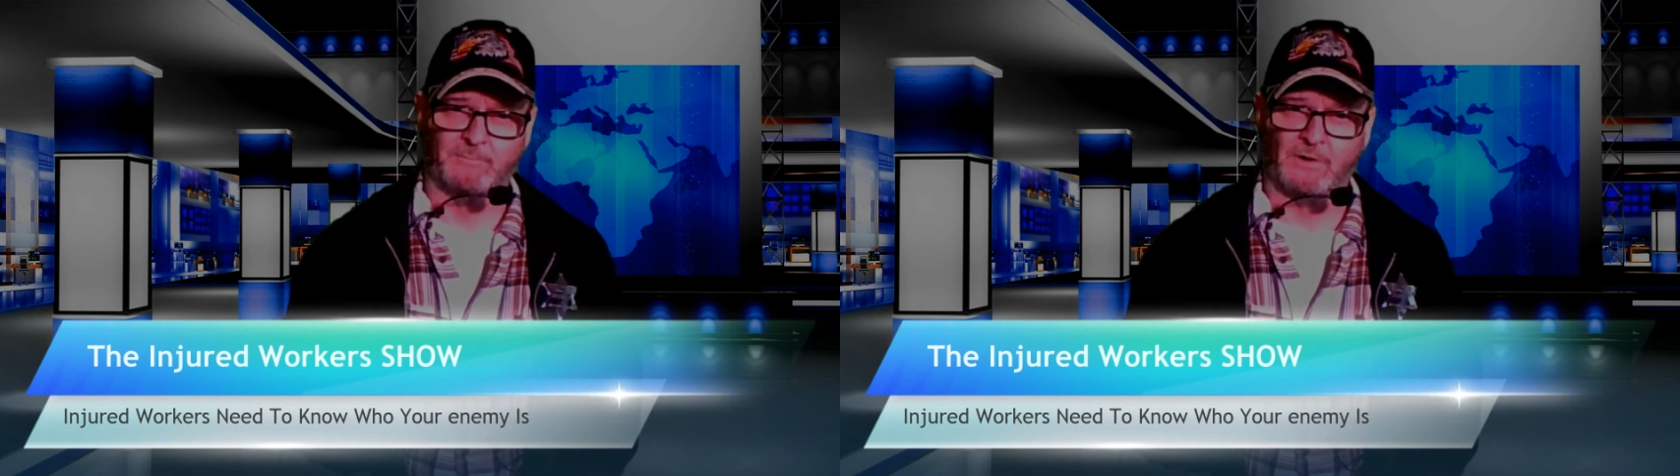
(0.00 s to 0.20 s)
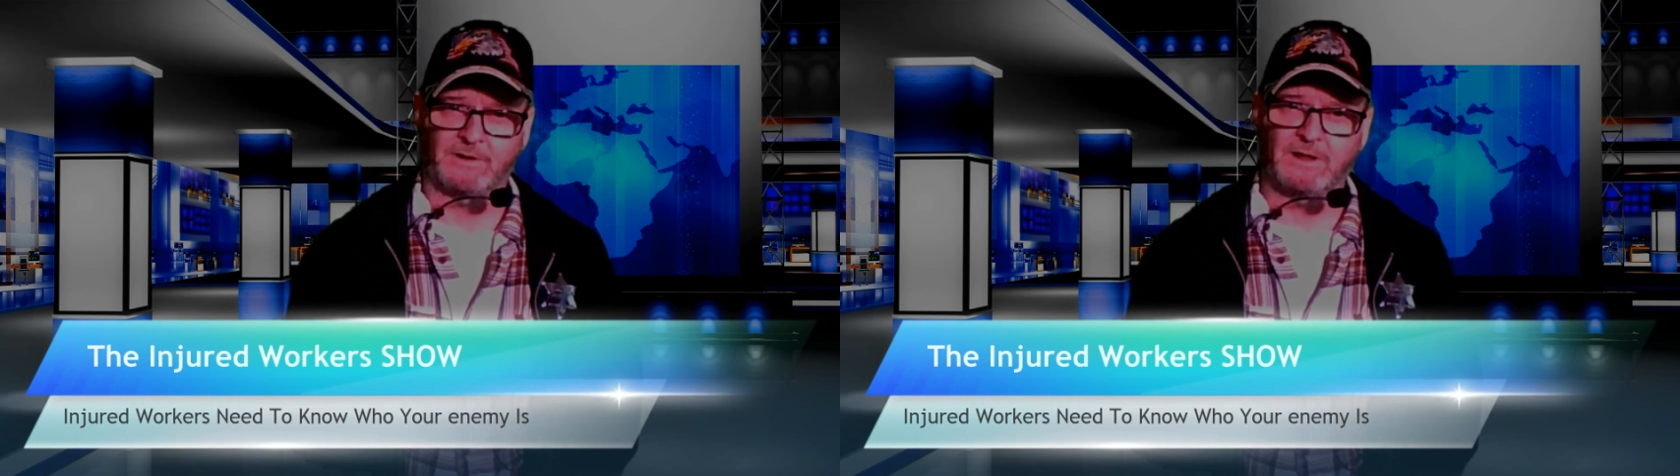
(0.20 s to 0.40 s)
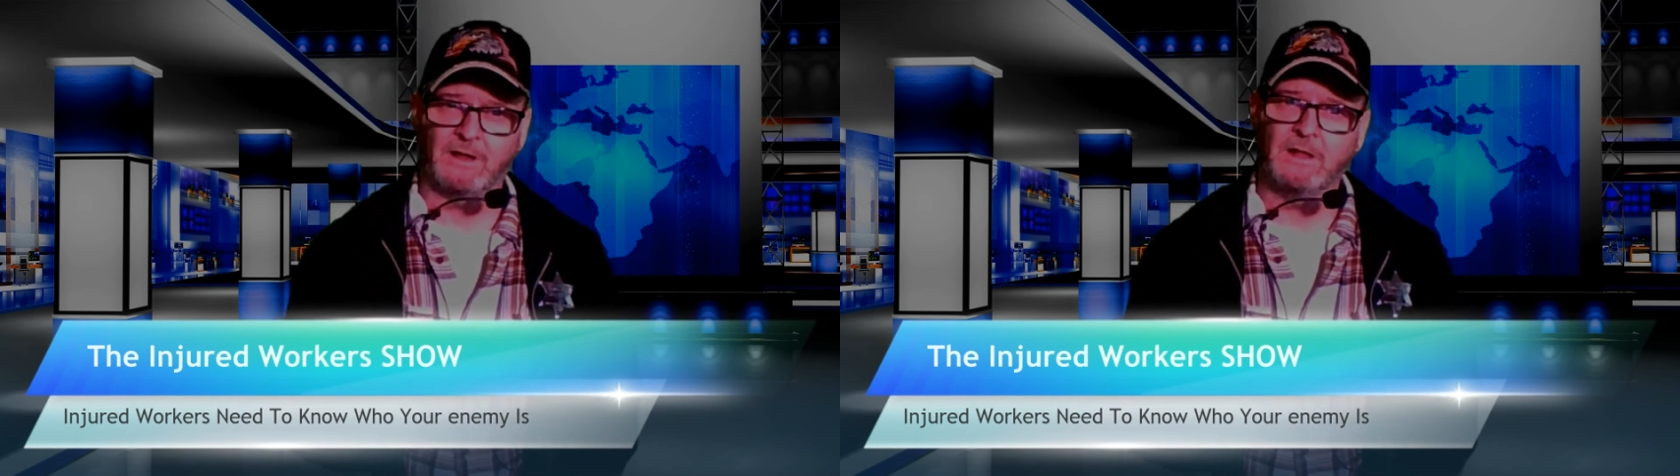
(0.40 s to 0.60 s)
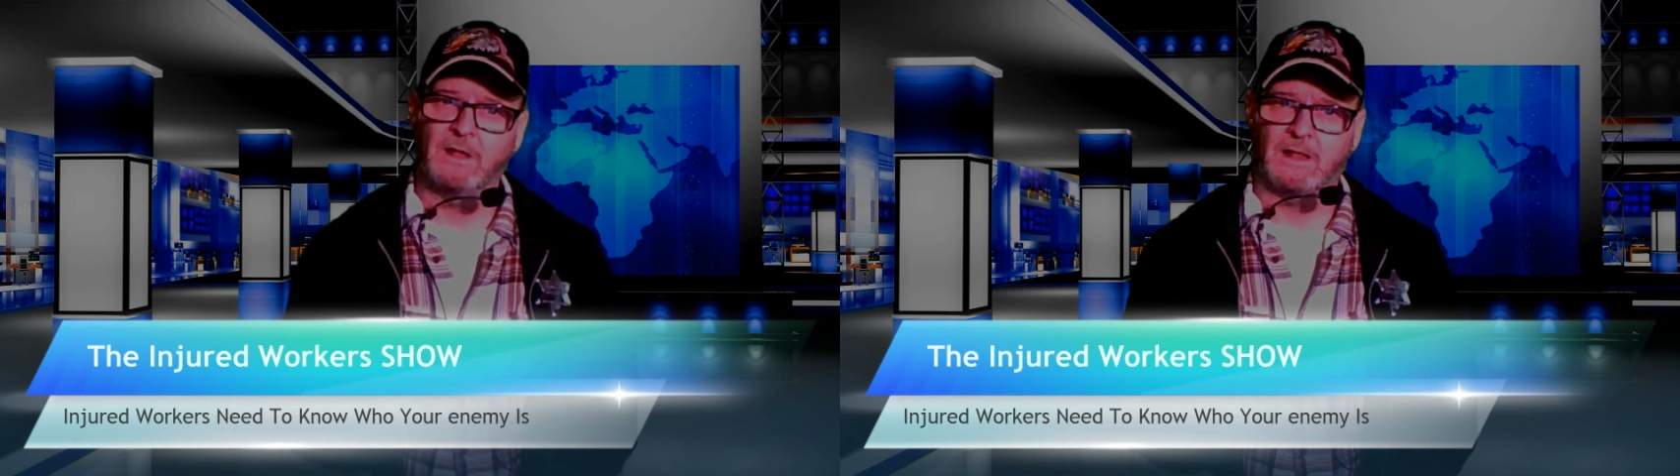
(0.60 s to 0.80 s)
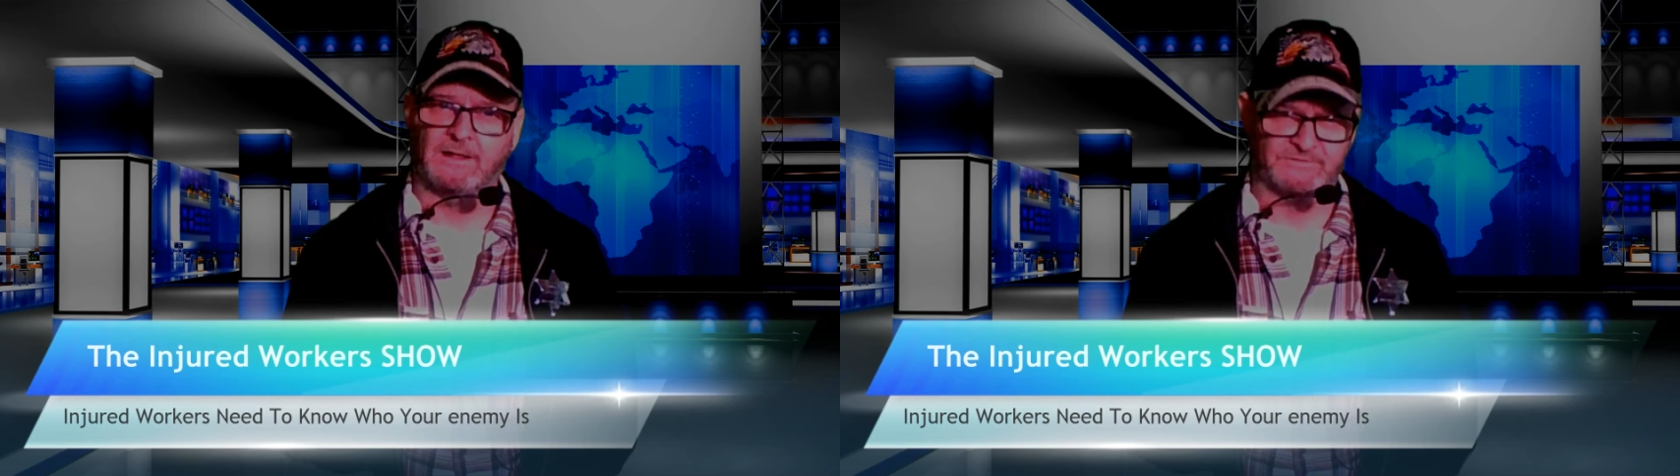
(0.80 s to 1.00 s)
America
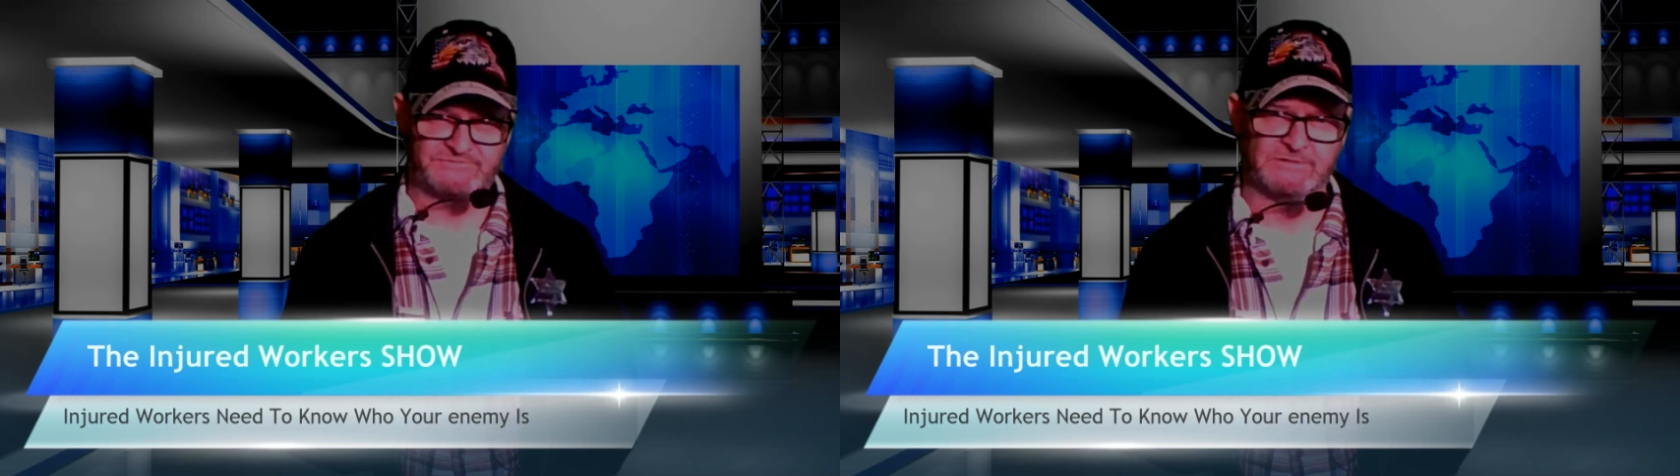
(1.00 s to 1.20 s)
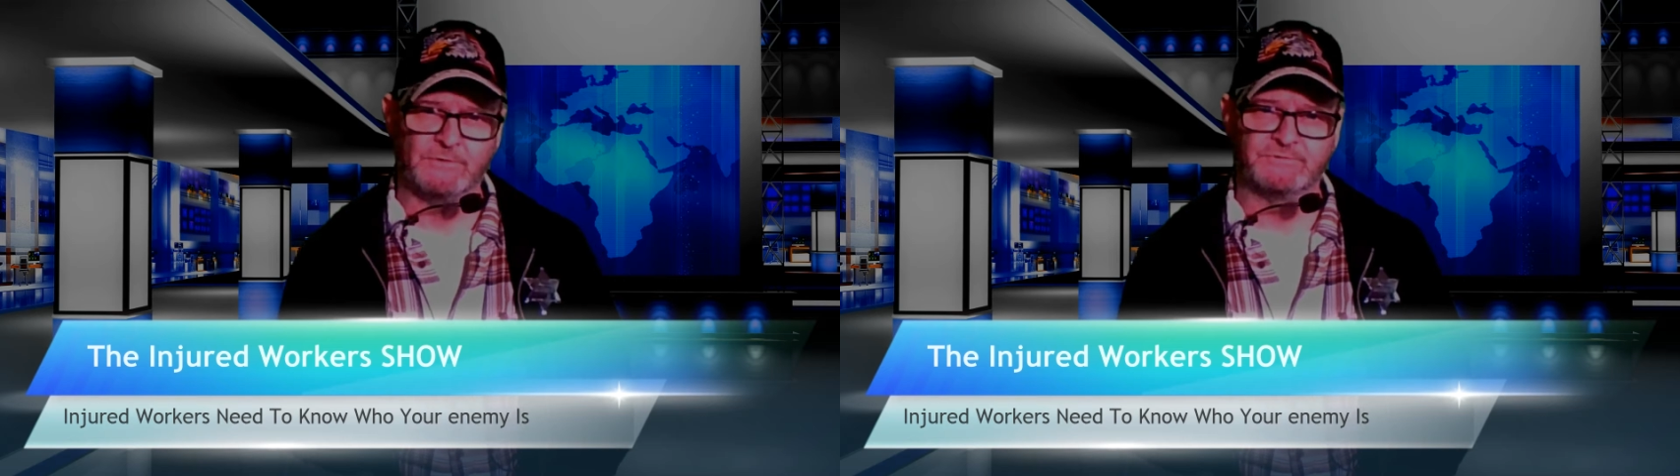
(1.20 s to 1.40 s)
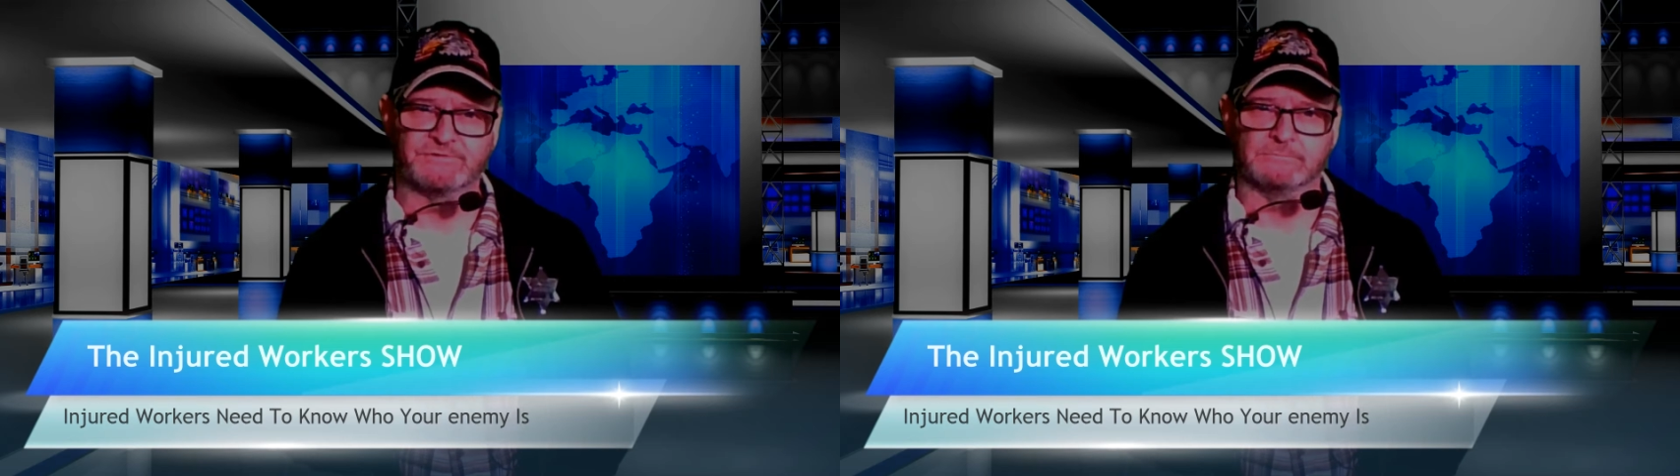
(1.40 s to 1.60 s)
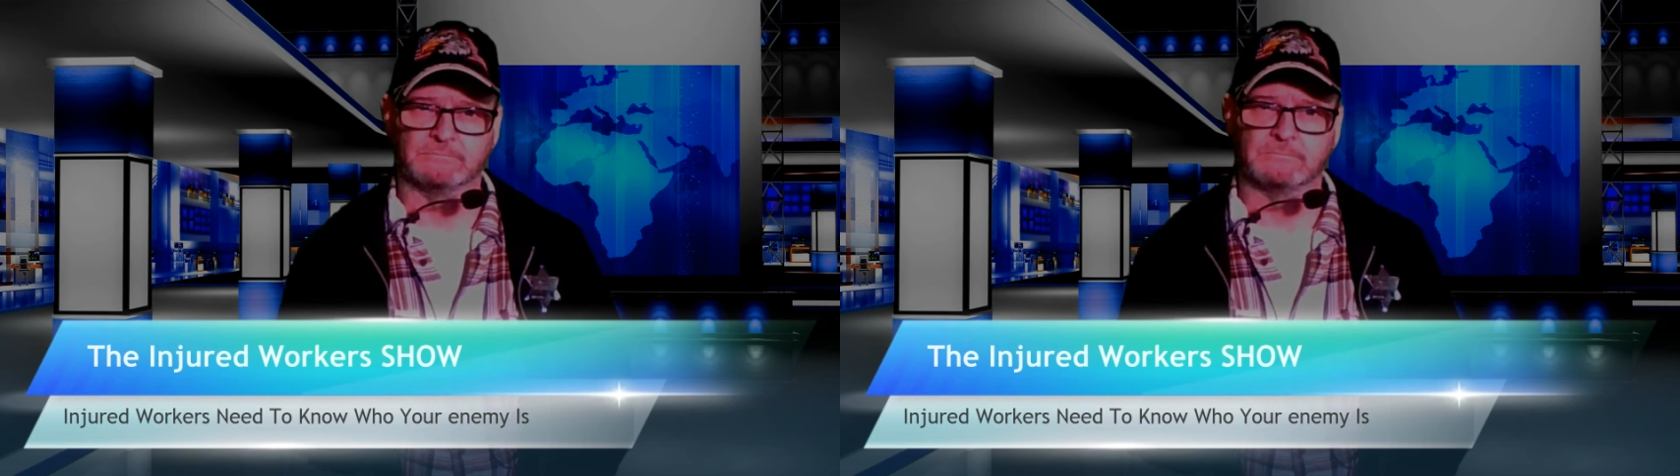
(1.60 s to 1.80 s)
and the solution